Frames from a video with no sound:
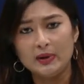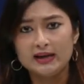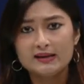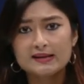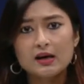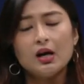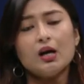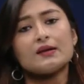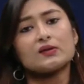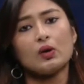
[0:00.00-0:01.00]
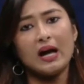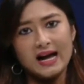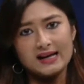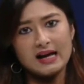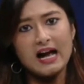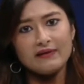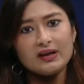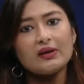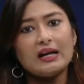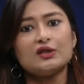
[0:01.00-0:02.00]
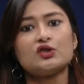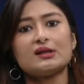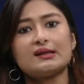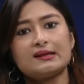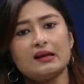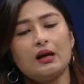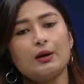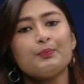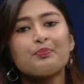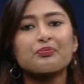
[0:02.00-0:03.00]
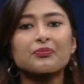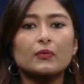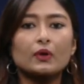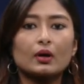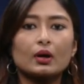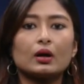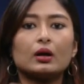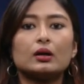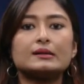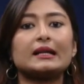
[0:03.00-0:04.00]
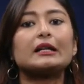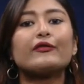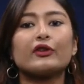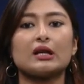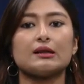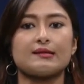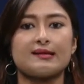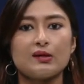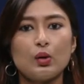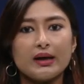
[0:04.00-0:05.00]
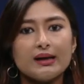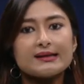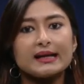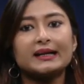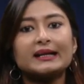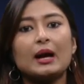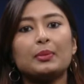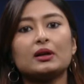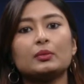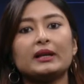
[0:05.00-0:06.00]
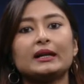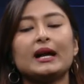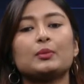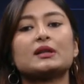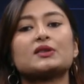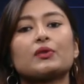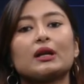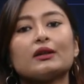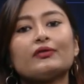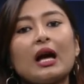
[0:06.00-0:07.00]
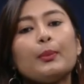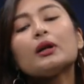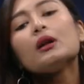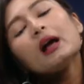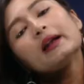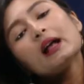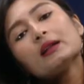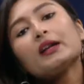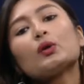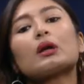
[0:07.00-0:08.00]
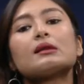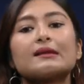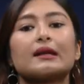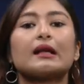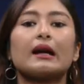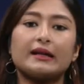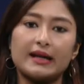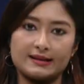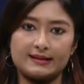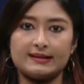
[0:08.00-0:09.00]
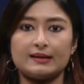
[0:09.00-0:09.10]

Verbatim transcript: place. So ha having religious uh, significance. Okay. Second capital mean administrative capital. Aradha, you can say that yes.